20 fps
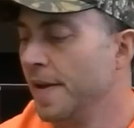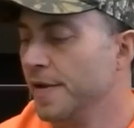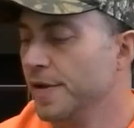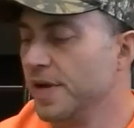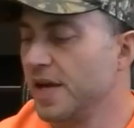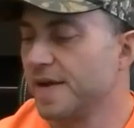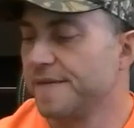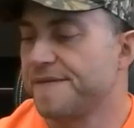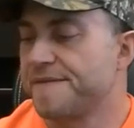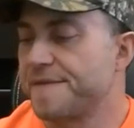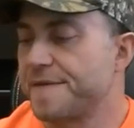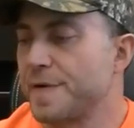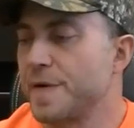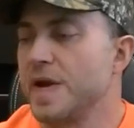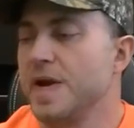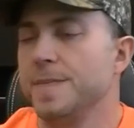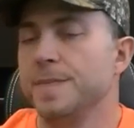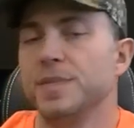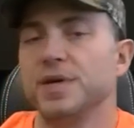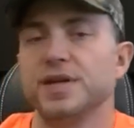you get a
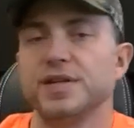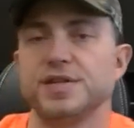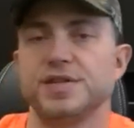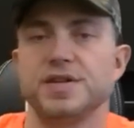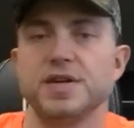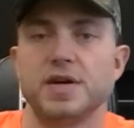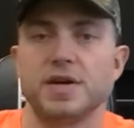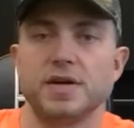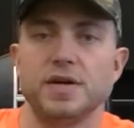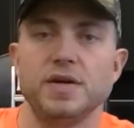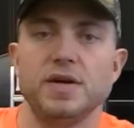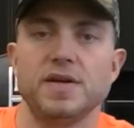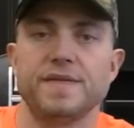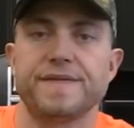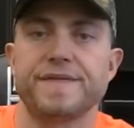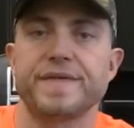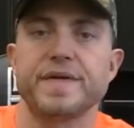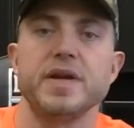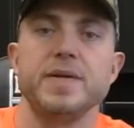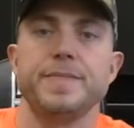free mud jug. You get a
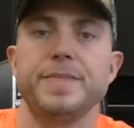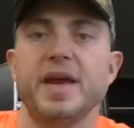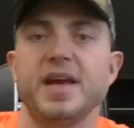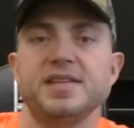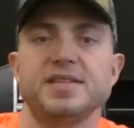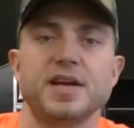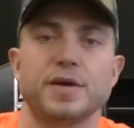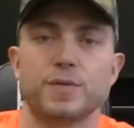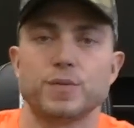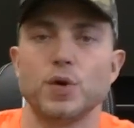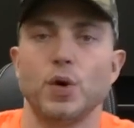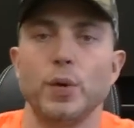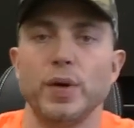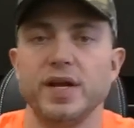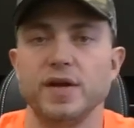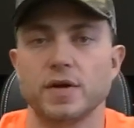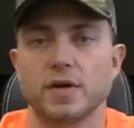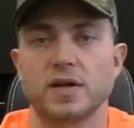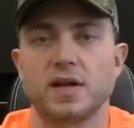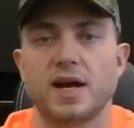free basic
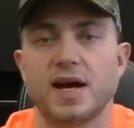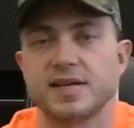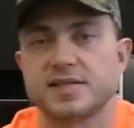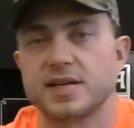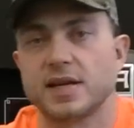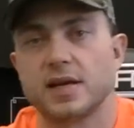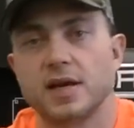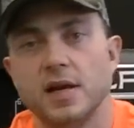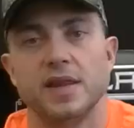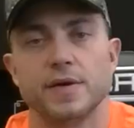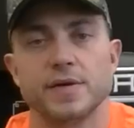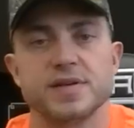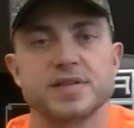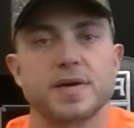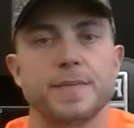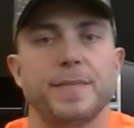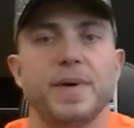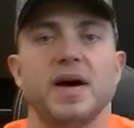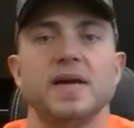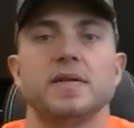roadie or classic. There is
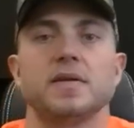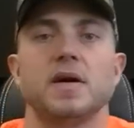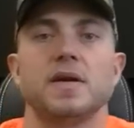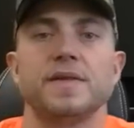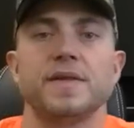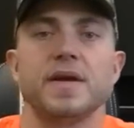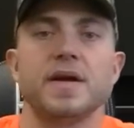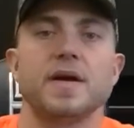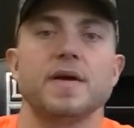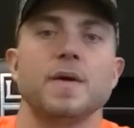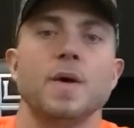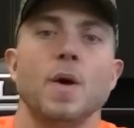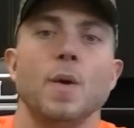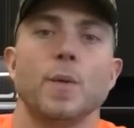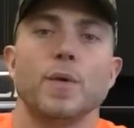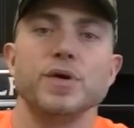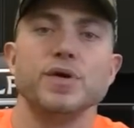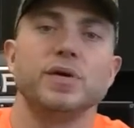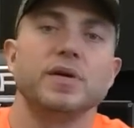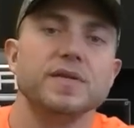a button on there
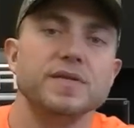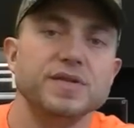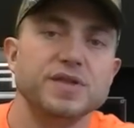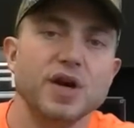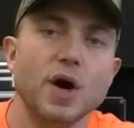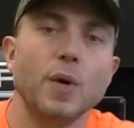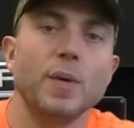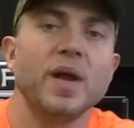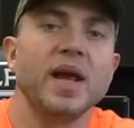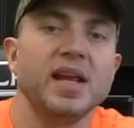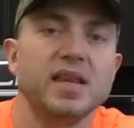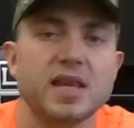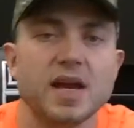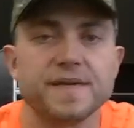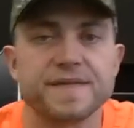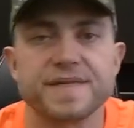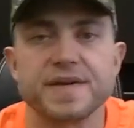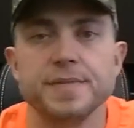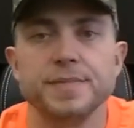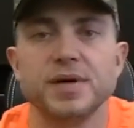where you can donate
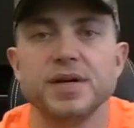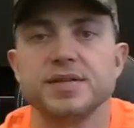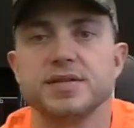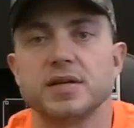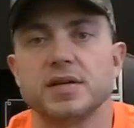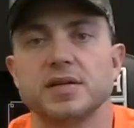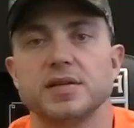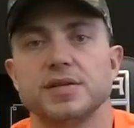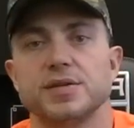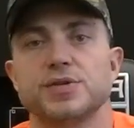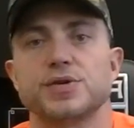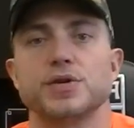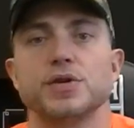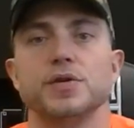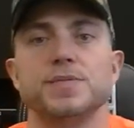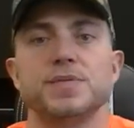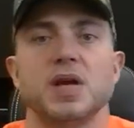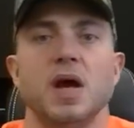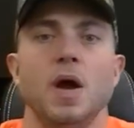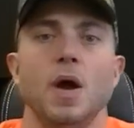that free mud jug to the
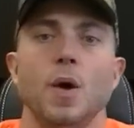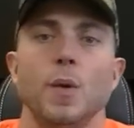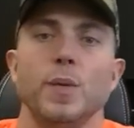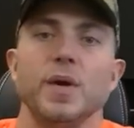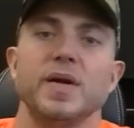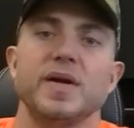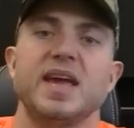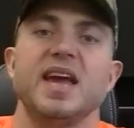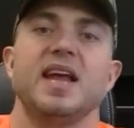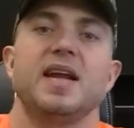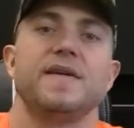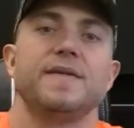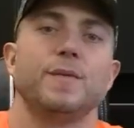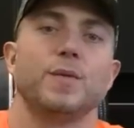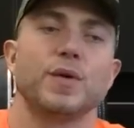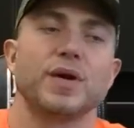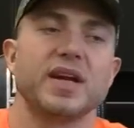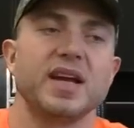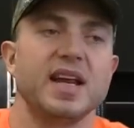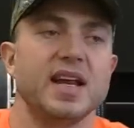troops. We're
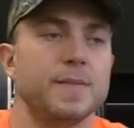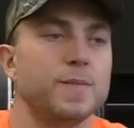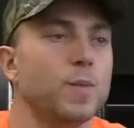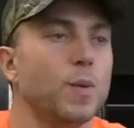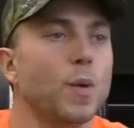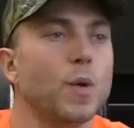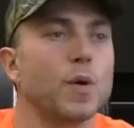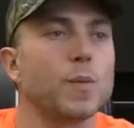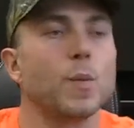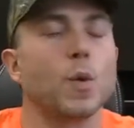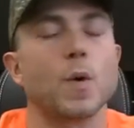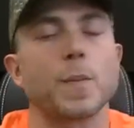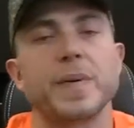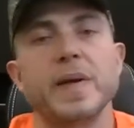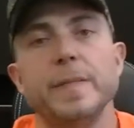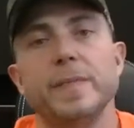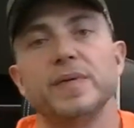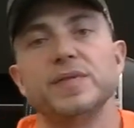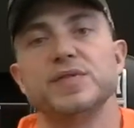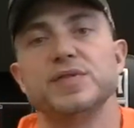getting more and more
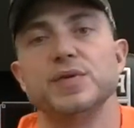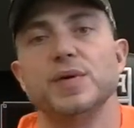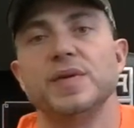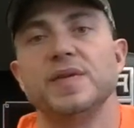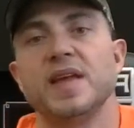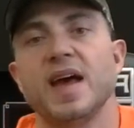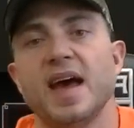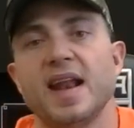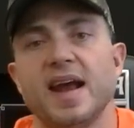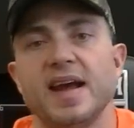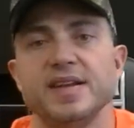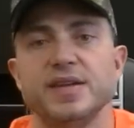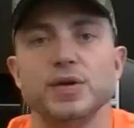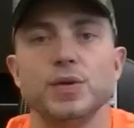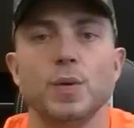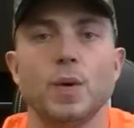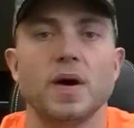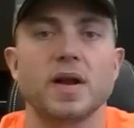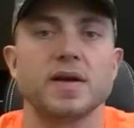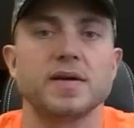people doing that, and I
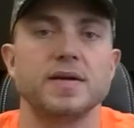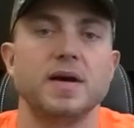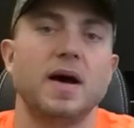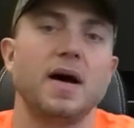do want